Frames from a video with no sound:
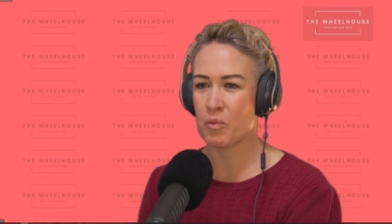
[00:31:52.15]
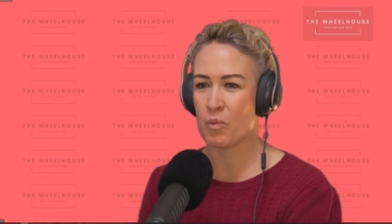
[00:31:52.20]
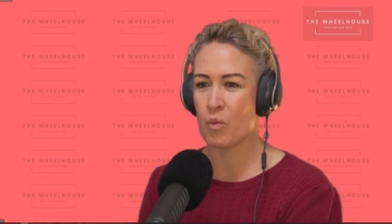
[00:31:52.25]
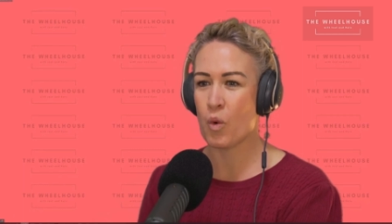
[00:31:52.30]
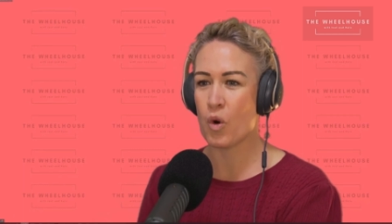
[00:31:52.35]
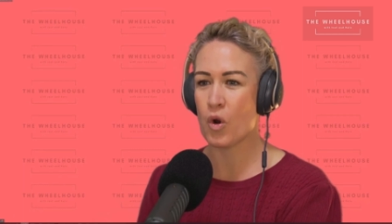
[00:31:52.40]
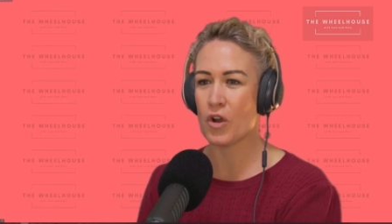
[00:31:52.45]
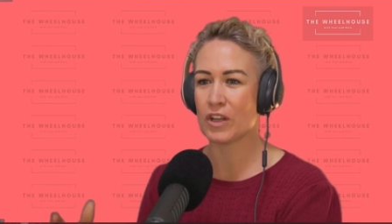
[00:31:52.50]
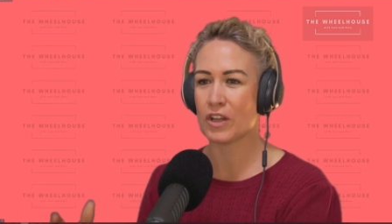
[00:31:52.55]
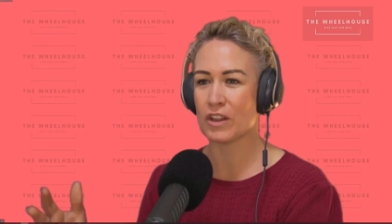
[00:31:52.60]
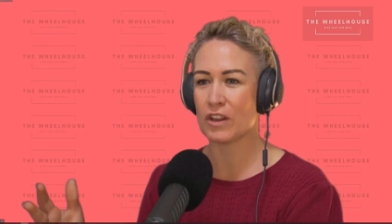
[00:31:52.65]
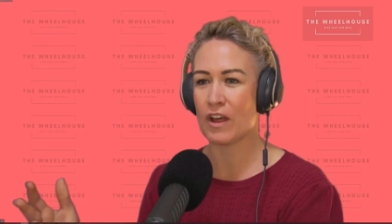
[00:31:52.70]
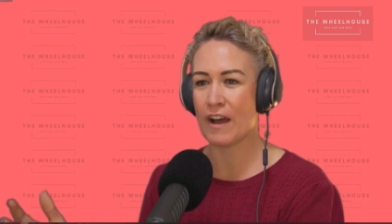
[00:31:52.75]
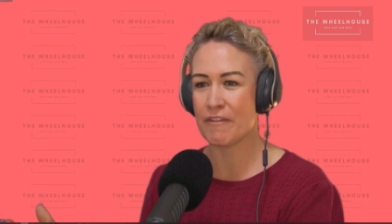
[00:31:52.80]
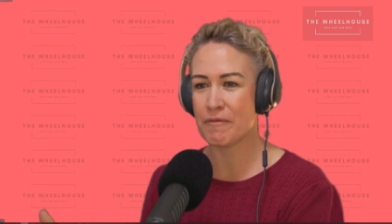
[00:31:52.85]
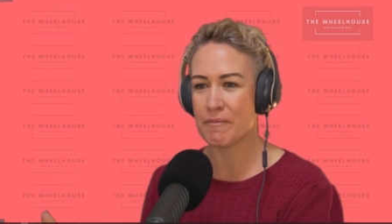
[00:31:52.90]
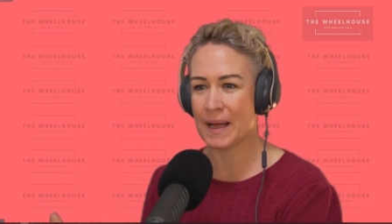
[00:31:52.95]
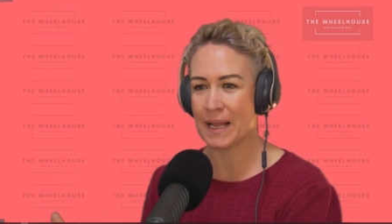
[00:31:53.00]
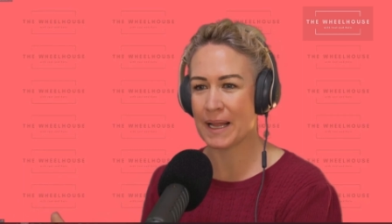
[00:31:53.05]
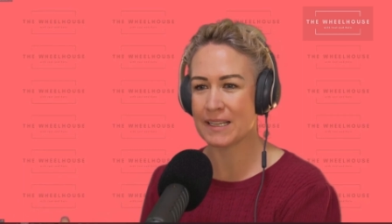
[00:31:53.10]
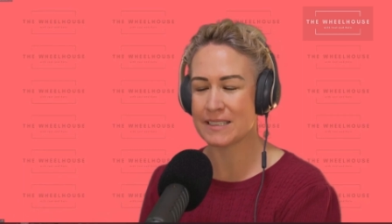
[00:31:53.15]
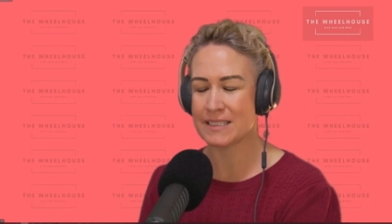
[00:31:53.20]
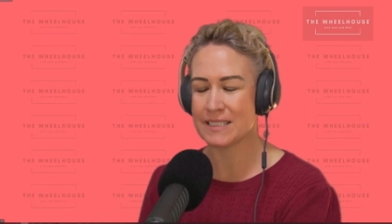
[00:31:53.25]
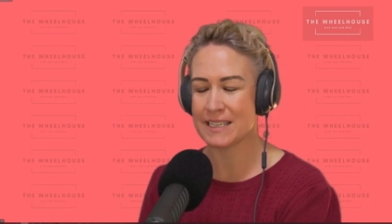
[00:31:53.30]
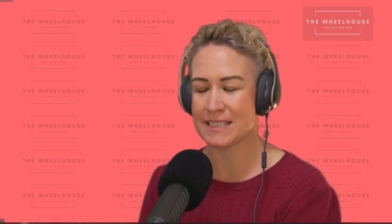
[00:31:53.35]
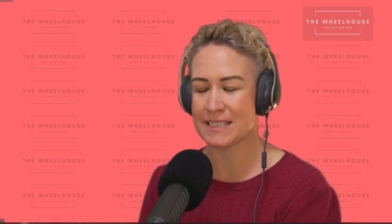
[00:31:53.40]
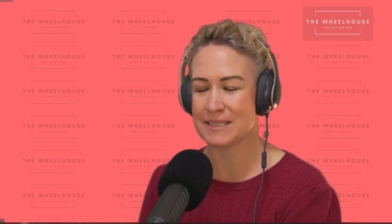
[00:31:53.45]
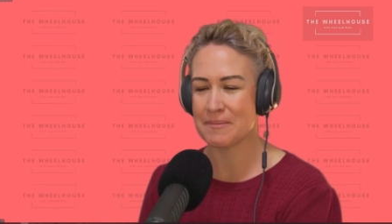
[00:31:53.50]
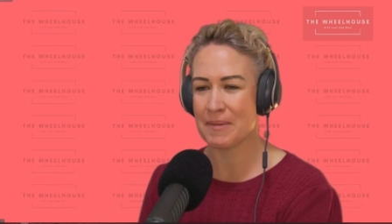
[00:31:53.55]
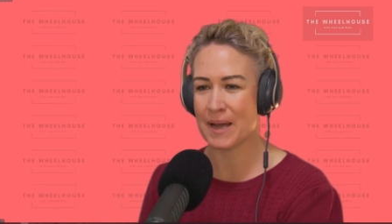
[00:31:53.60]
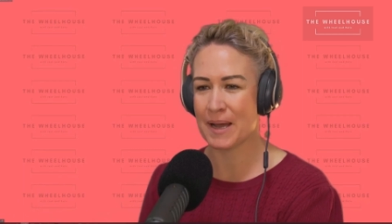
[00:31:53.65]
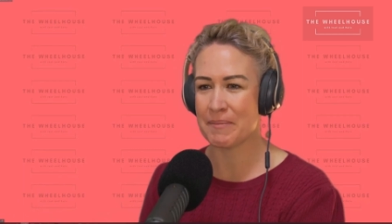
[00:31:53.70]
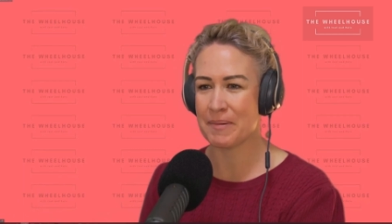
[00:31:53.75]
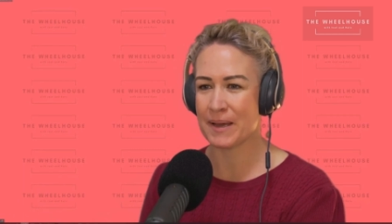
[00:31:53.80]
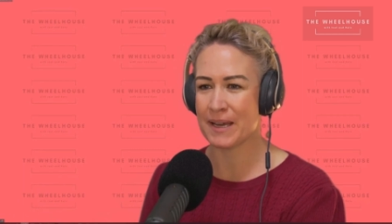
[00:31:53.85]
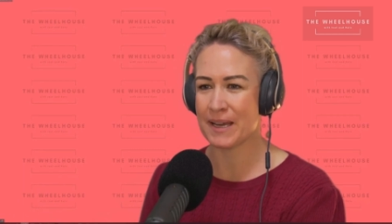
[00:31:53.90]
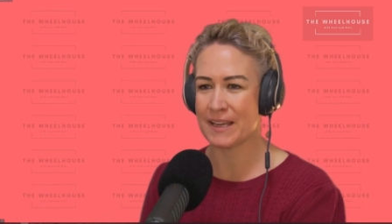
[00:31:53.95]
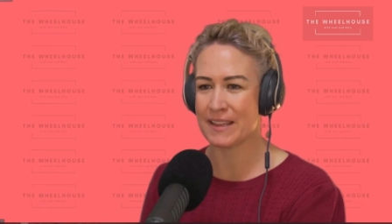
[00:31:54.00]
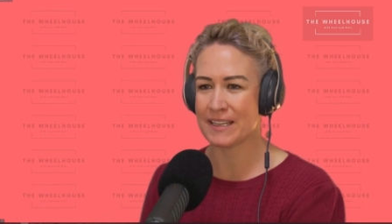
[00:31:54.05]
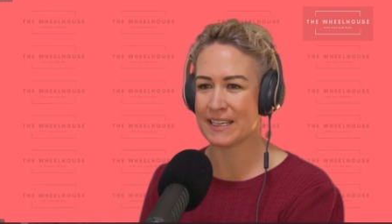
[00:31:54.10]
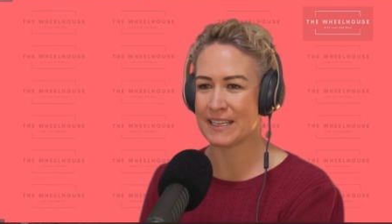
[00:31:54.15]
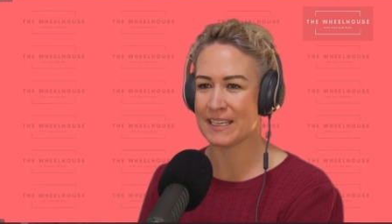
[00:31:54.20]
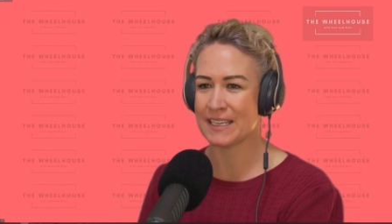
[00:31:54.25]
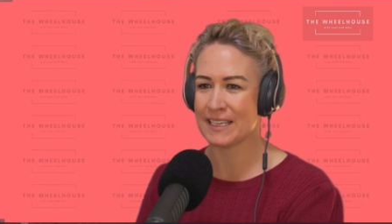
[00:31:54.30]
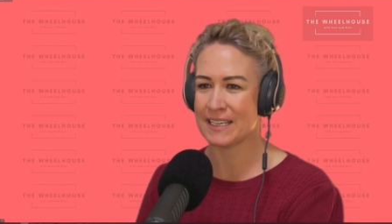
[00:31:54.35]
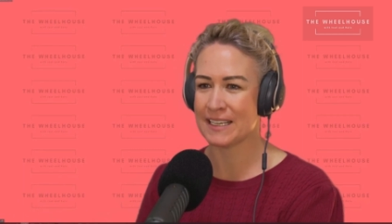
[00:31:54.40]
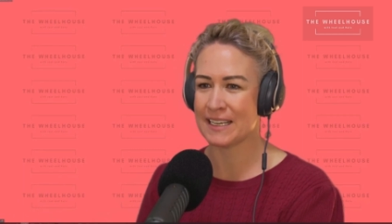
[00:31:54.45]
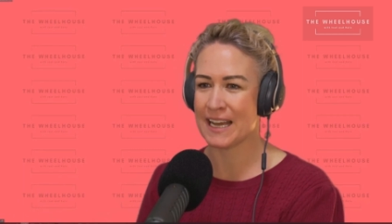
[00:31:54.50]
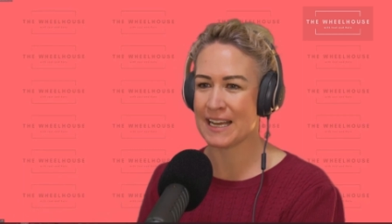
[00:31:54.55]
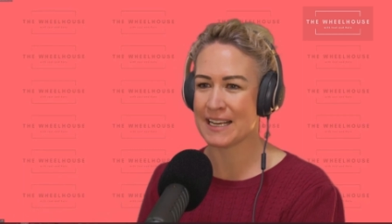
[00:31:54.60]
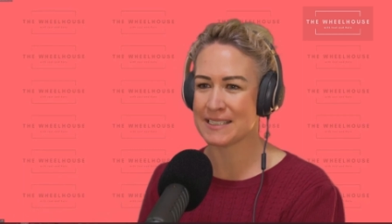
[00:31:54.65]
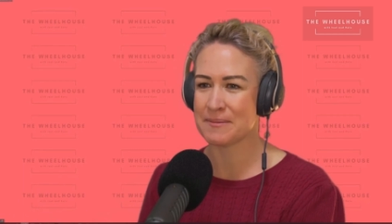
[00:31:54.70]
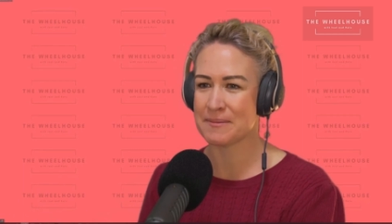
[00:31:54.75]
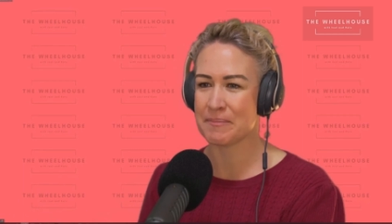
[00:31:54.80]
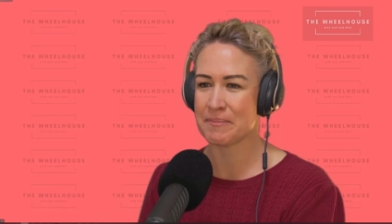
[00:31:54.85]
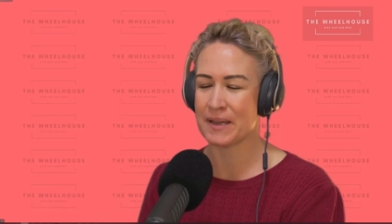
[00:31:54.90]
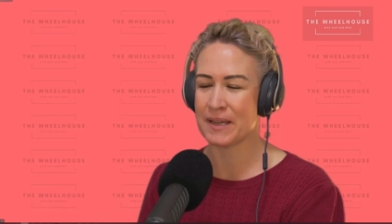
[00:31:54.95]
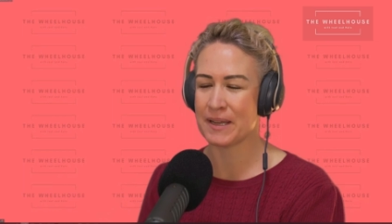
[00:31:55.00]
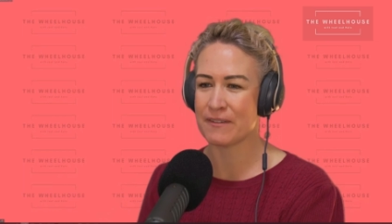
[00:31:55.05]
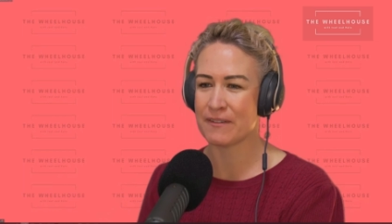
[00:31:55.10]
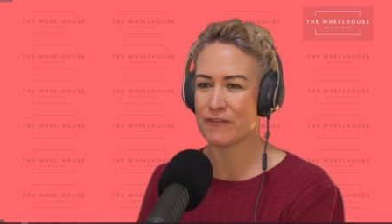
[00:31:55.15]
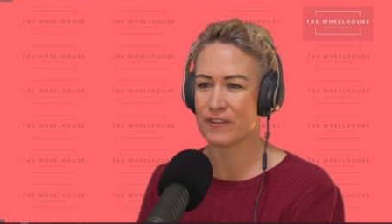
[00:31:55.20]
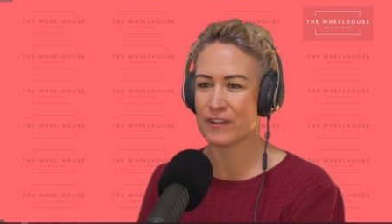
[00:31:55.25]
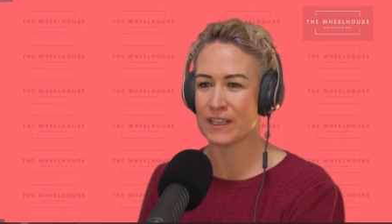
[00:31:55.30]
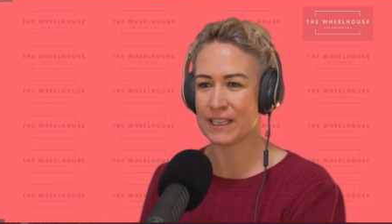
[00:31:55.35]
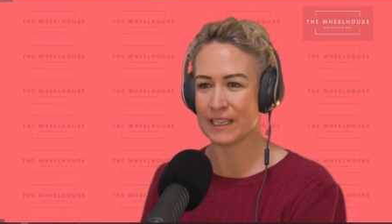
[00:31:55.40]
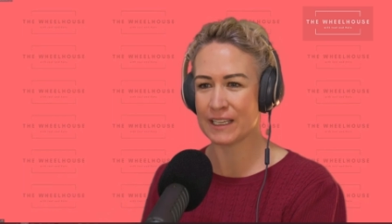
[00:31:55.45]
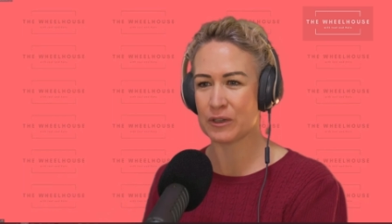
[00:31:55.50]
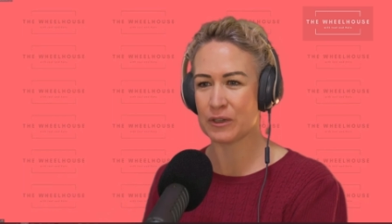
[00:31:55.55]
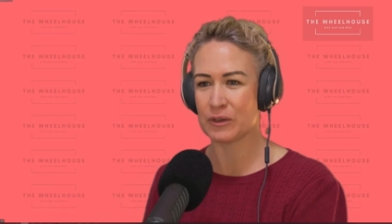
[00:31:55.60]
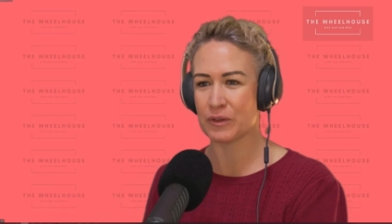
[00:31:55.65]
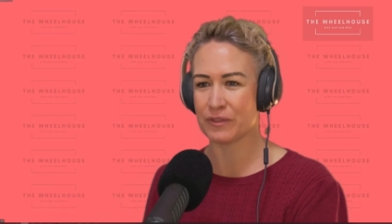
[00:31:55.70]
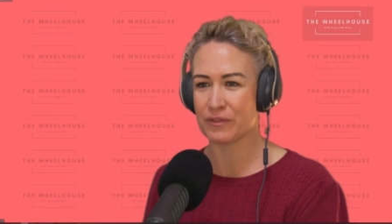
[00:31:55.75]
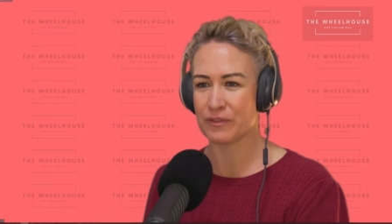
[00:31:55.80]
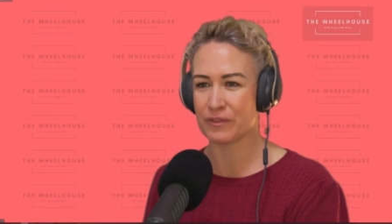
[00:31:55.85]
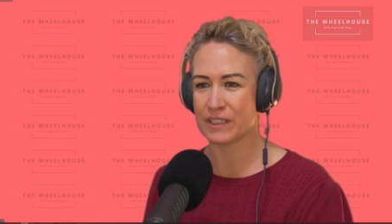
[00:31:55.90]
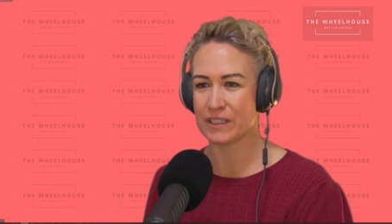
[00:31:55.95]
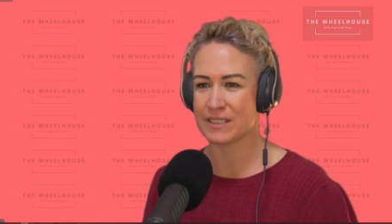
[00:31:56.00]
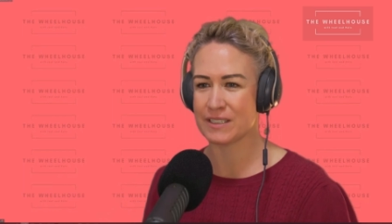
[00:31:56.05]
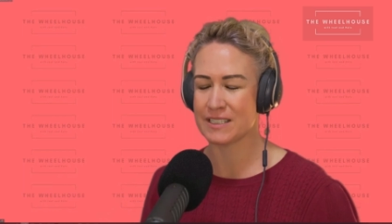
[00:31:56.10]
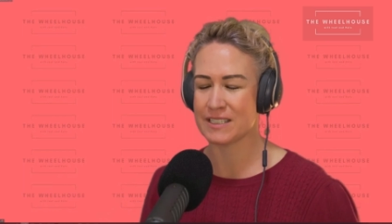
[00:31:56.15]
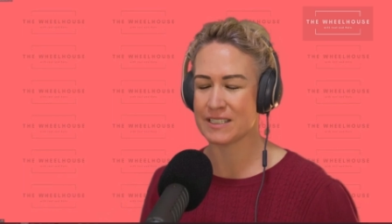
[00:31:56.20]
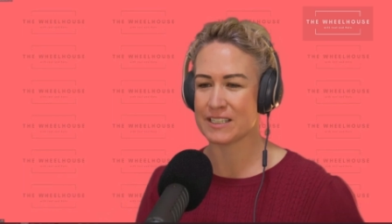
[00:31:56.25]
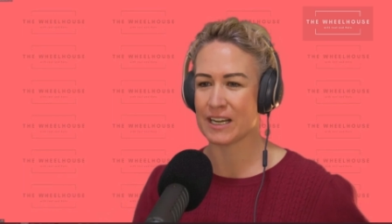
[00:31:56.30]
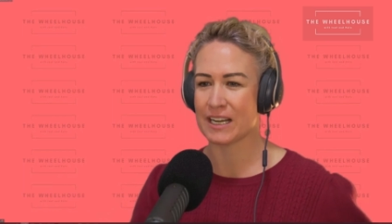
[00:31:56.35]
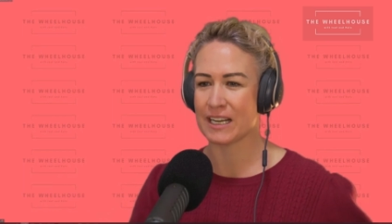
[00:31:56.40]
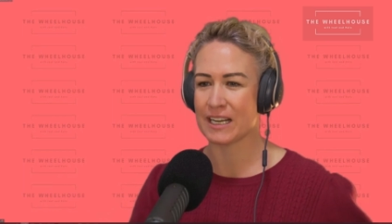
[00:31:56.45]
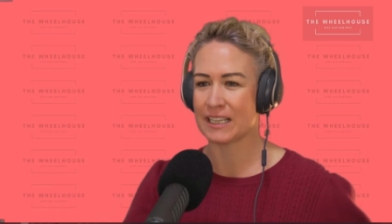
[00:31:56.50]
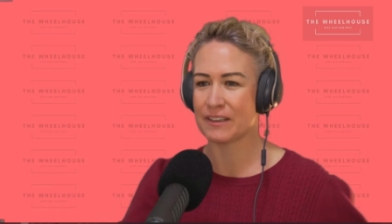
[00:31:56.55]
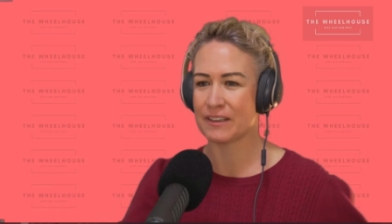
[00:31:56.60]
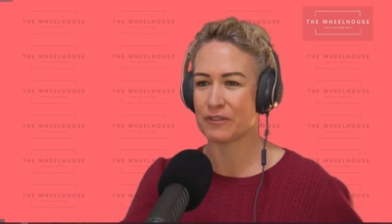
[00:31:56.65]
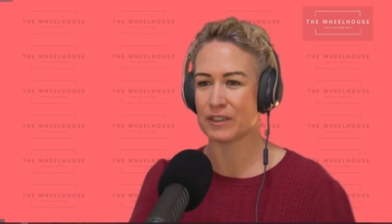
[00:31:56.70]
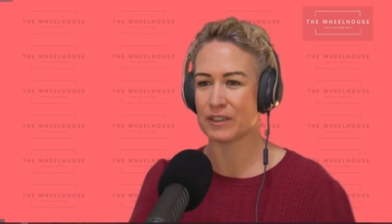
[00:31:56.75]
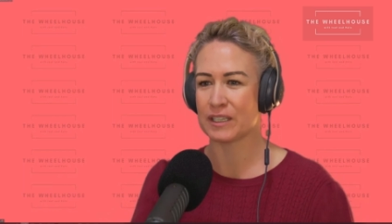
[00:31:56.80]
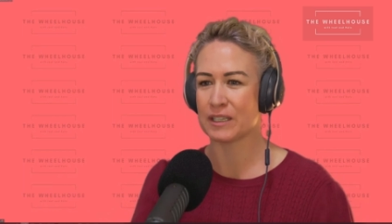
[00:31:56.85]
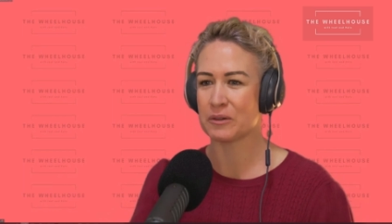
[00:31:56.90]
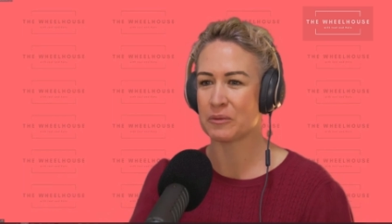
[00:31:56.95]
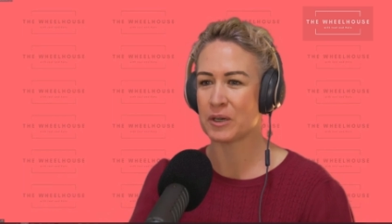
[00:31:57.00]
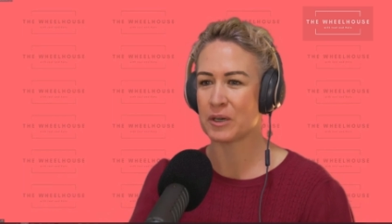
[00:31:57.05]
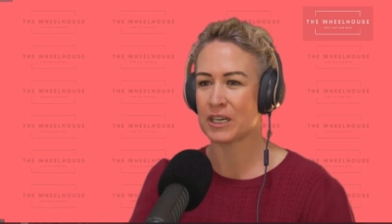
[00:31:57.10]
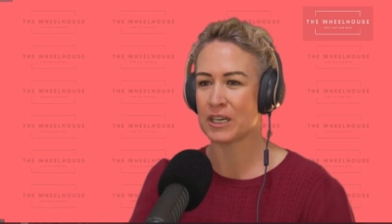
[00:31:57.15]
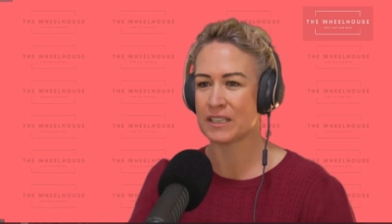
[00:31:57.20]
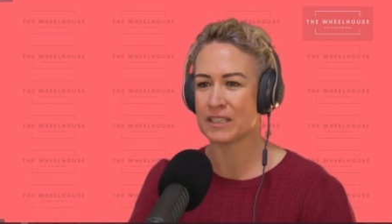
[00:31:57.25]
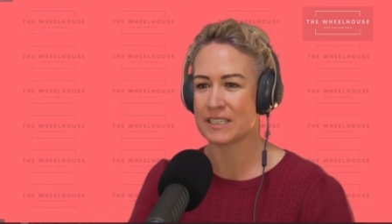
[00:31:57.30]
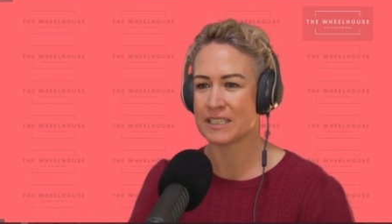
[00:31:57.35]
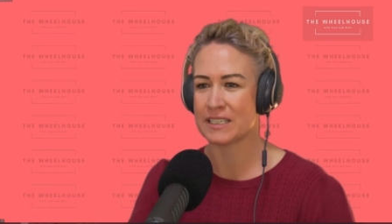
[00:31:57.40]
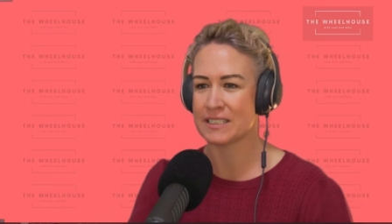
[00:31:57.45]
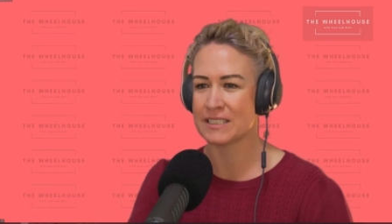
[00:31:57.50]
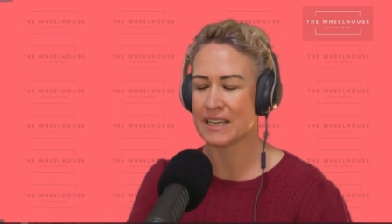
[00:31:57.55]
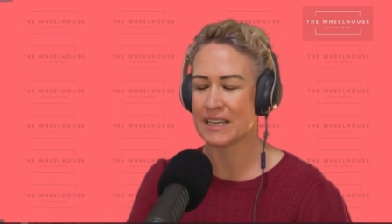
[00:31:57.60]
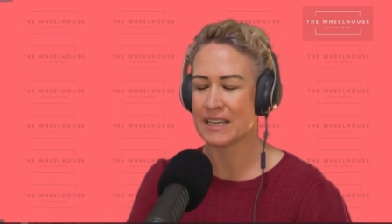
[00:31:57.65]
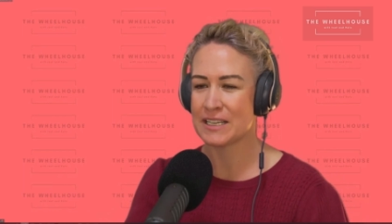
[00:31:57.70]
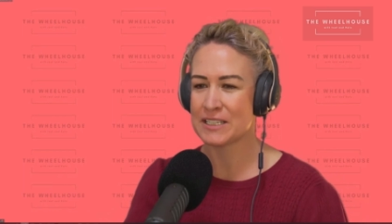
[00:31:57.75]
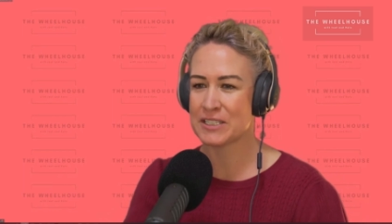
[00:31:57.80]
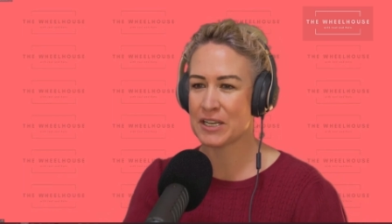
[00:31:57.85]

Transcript: work life balance as it may be that he hasn't been feeling all the feels in cycling for a little while and it's